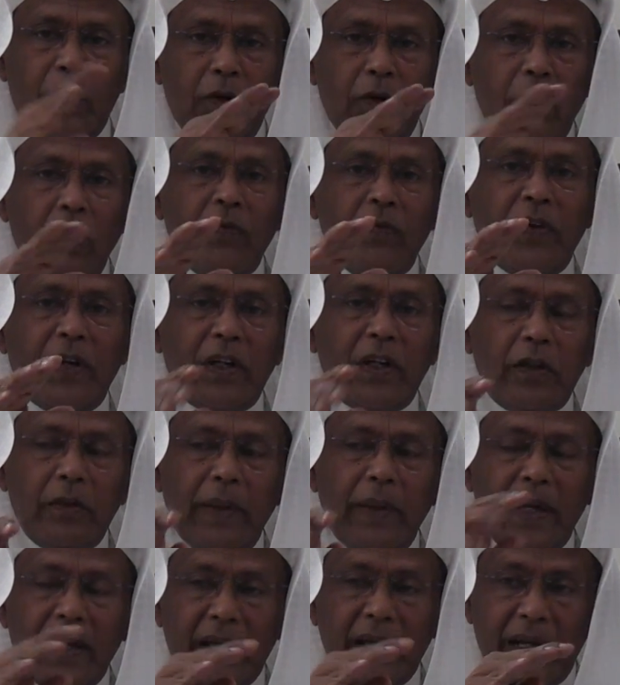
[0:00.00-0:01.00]
Don't forget to
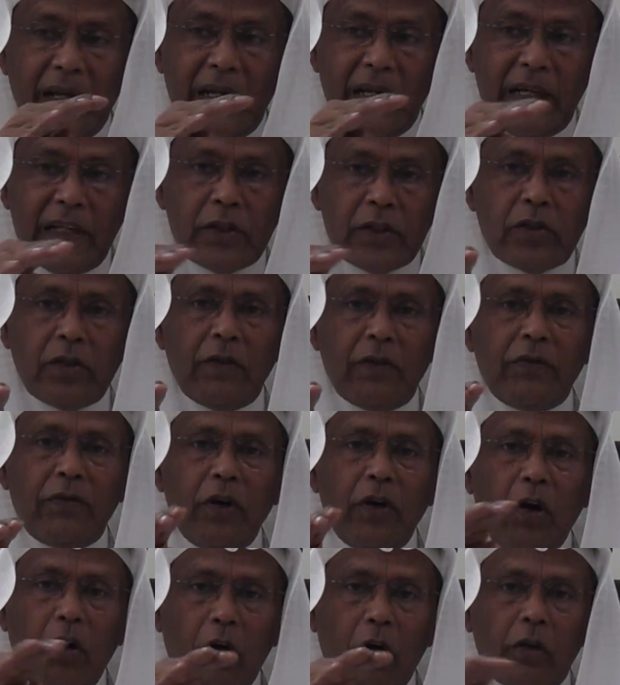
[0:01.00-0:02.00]
make a list of
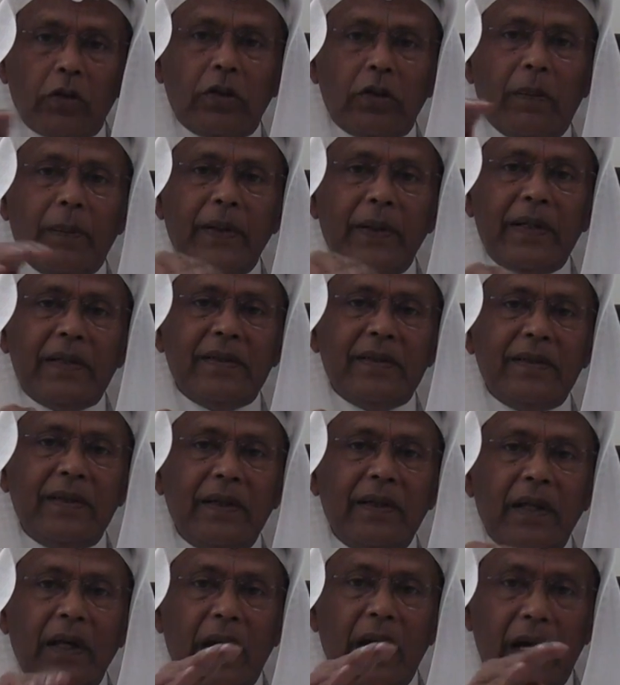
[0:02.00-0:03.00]
hot topics,
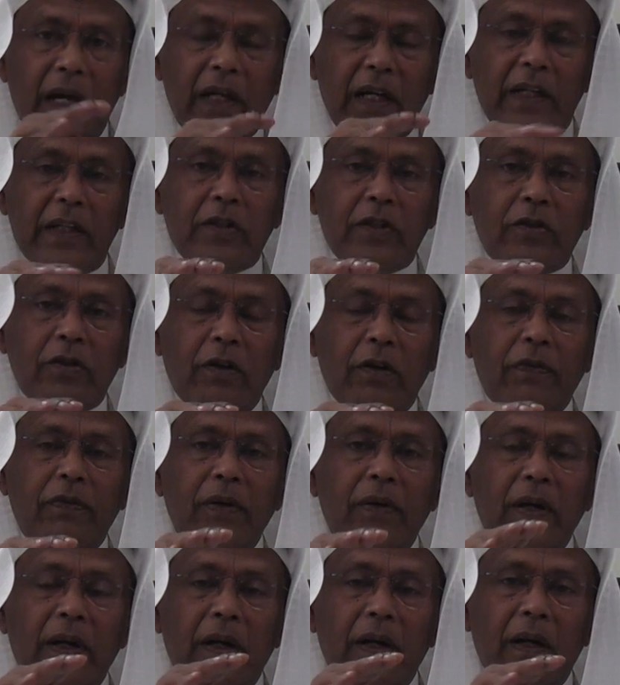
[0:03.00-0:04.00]
a list of
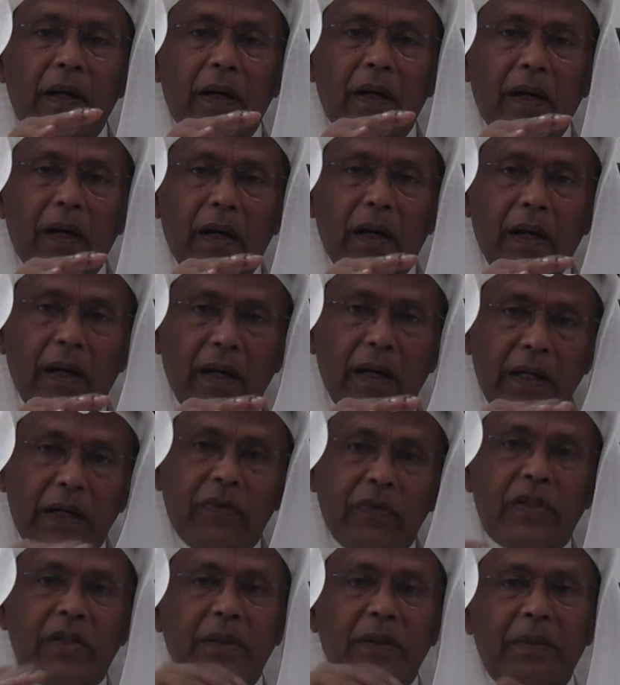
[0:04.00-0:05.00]

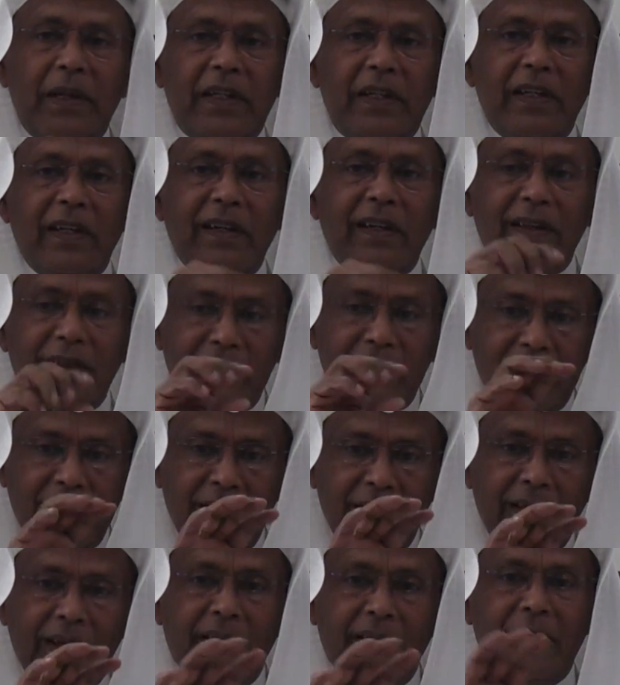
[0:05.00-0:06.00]
revision material
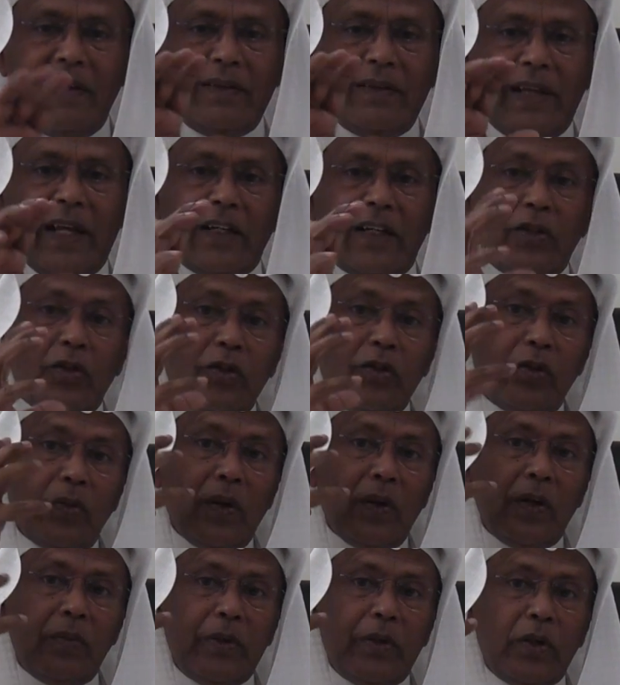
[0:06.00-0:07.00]
that you
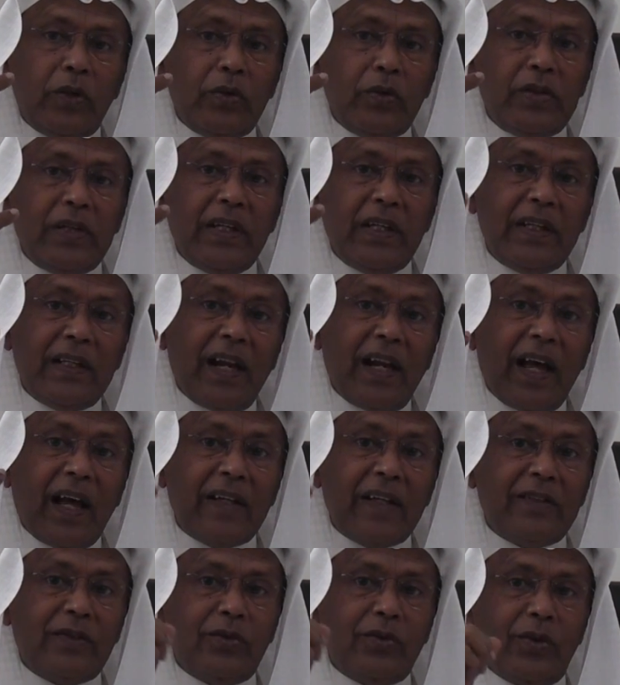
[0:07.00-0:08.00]
will be using in the
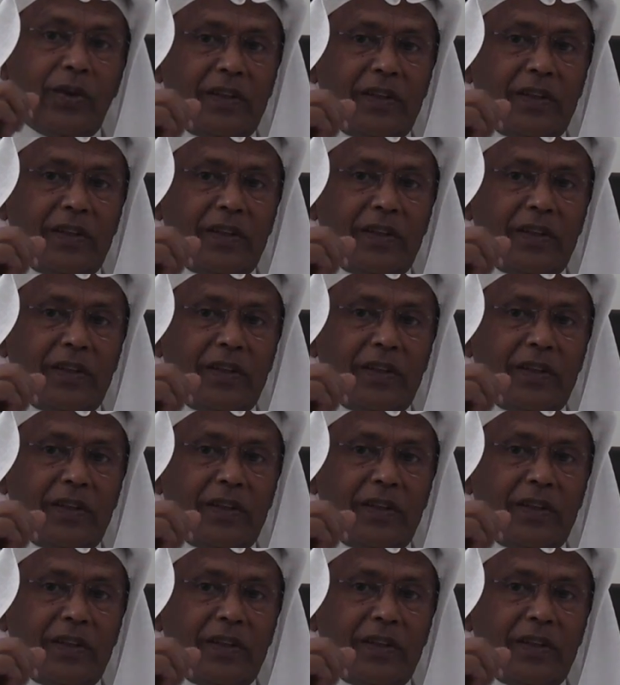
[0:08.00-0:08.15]
last 2